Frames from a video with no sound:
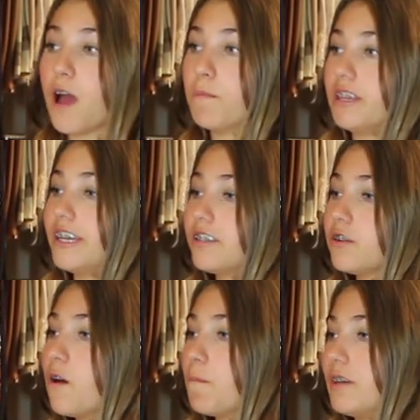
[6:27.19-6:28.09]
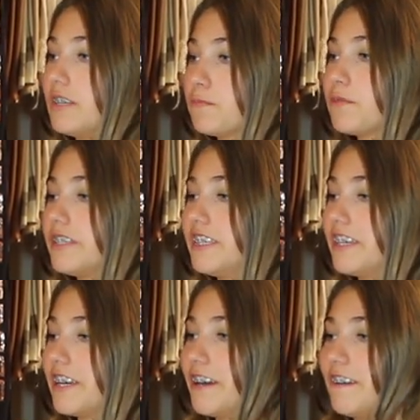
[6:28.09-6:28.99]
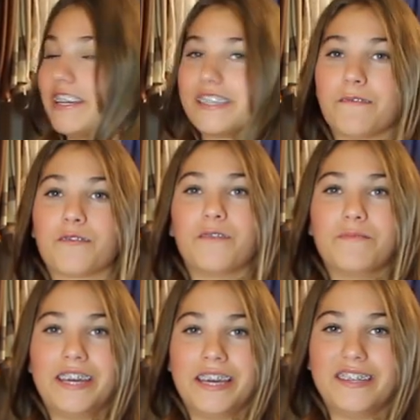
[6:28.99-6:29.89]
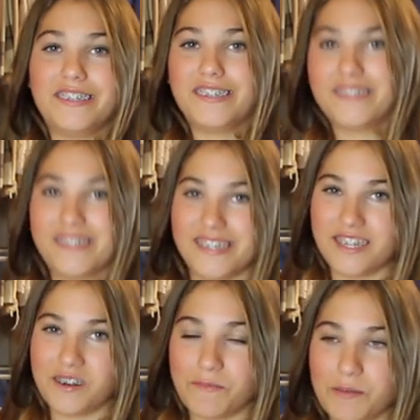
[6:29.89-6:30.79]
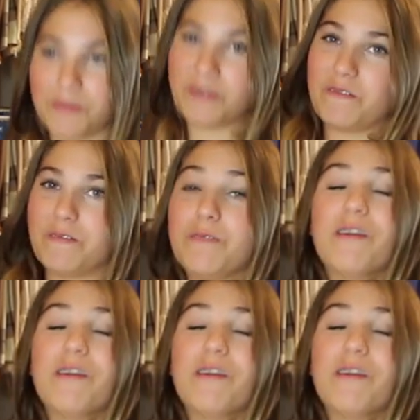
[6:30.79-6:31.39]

But this top is pretty cute, except from it is still a bit big for me.